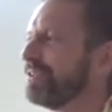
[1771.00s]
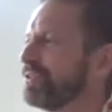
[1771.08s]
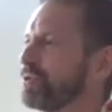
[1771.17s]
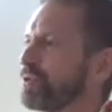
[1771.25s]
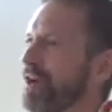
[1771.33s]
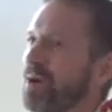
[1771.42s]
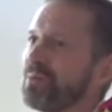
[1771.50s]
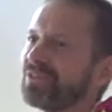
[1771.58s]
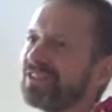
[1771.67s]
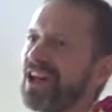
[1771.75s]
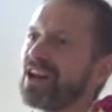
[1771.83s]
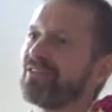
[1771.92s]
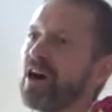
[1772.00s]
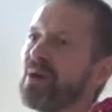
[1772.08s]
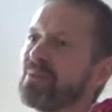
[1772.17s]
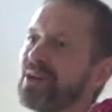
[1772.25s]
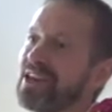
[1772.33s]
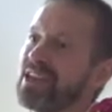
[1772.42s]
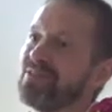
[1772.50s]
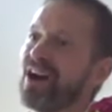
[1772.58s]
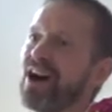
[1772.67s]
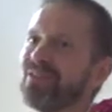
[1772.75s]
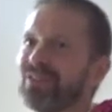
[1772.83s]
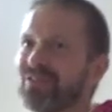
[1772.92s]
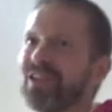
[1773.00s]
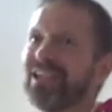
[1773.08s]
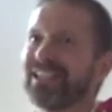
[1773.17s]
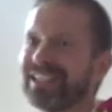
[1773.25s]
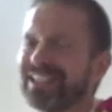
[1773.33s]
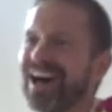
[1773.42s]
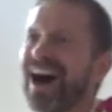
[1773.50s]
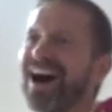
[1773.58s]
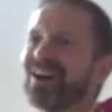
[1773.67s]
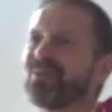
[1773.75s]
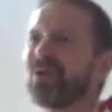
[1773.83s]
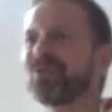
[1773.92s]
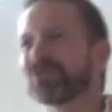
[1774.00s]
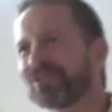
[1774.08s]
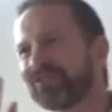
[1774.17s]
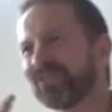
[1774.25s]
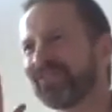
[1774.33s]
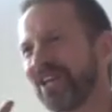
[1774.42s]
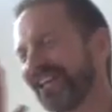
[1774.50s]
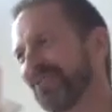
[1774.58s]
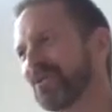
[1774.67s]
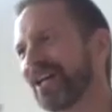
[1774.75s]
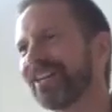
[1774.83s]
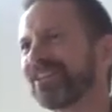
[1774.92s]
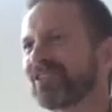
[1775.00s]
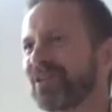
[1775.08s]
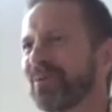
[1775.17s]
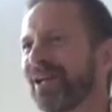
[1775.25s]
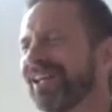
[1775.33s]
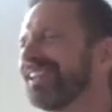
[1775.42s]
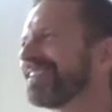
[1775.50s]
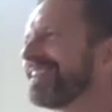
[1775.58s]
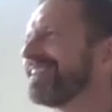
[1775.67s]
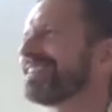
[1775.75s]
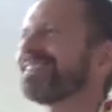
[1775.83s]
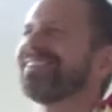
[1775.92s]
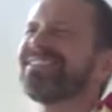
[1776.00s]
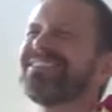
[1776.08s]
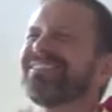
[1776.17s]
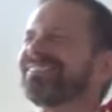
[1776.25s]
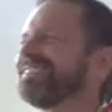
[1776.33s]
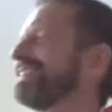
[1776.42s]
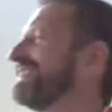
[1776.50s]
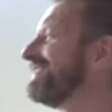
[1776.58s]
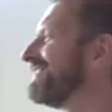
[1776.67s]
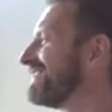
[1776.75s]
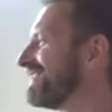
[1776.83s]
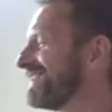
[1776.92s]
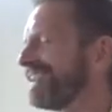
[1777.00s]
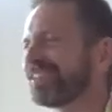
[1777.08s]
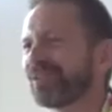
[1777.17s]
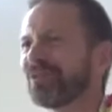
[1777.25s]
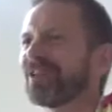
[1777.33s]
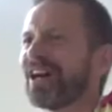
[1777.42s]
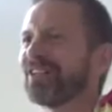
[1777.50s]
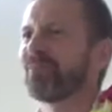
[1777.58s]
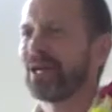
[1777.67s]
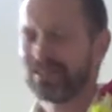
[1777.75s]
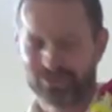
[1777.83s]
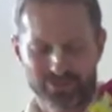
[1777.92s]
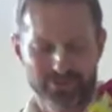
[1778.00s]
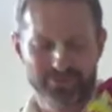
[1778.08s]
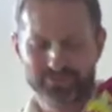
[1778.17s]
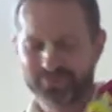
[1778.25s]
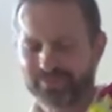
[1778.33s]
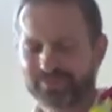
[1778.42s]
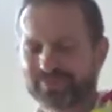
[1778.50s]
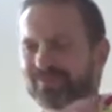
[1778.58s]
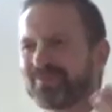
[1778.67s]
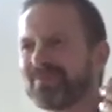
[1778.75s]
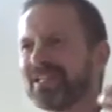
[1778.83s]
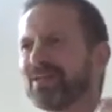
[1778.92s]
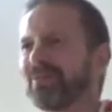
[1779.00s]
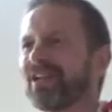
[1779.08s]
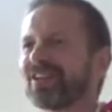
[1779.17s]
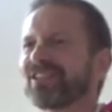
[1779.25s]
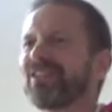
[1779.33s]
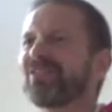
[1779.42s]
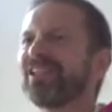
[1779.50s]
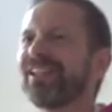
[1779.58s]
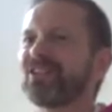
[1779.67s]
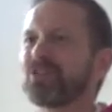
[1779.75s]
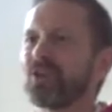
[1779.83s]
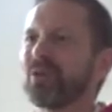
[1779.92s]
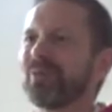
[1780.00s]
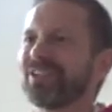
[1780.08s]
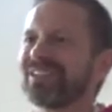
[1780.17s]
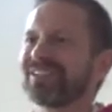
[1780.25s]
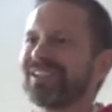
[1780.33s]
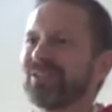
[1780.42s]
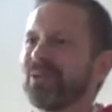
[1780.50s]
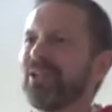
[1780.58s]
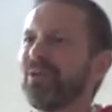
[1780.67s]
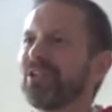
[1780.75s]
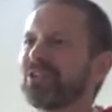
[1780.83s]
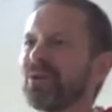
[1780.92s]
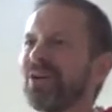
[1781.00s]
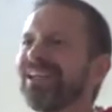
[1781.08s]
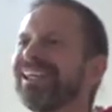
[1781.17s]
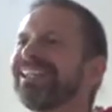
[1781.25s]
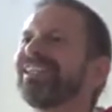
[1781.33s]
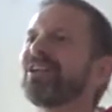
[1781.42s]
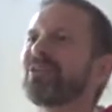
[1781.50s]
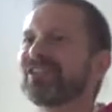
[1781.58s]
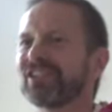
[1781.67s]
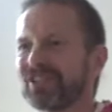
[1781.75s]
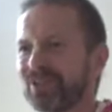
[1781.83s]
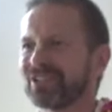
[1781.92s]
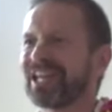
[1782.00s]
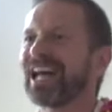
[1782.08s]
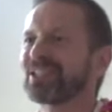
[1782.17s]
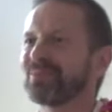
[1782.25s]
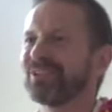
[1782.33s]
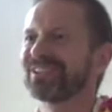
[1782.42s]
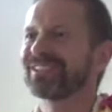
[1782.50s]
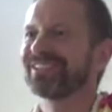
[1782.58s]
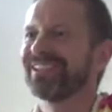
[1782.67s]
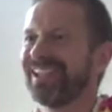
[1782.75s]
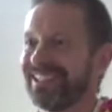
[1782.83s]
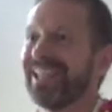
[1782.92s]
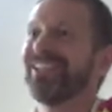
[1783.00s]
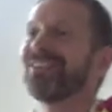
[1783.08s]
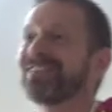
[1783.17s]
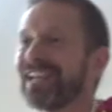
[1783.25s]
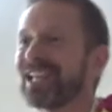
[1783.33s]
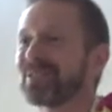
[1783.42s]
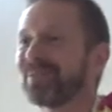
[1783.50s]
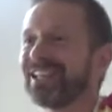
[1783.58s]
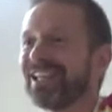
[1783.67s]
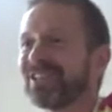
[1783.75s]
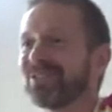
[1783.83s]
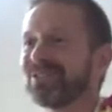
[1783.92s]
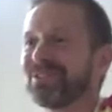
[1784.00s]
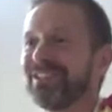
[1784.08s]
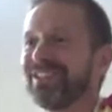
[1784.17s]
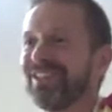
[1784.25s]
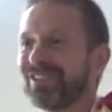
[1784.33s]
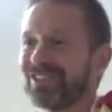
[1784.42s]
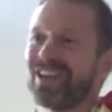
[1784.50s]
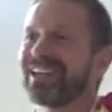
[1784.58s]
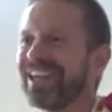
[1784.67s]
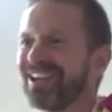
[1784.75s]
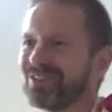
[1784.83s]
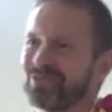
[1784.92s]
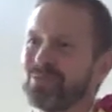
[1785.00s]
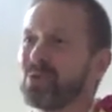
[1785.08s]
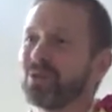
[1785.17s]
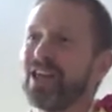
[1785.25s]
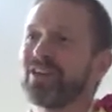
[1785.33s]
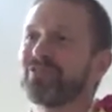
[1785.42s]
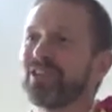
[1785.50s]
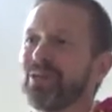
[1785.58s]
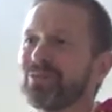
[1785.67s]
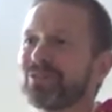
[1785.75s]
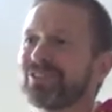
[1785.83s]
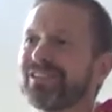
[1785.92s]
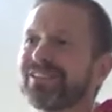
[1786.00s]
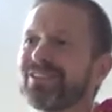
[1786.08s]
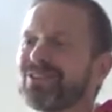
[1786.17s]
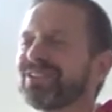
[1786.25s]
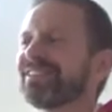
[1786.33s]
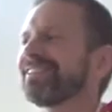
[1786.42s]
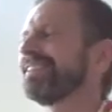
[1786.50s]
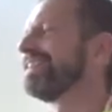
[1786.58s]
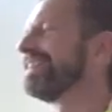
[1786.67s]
Dukam sarvam eva vivekinaha. One who's a viveki, who can discriminate, he says, it's all kind of painful. Because even the enjoyment, when you enjoy it, it increases your attachment. And then your attachment gets you stuck here for more lifetimes, you see. So it's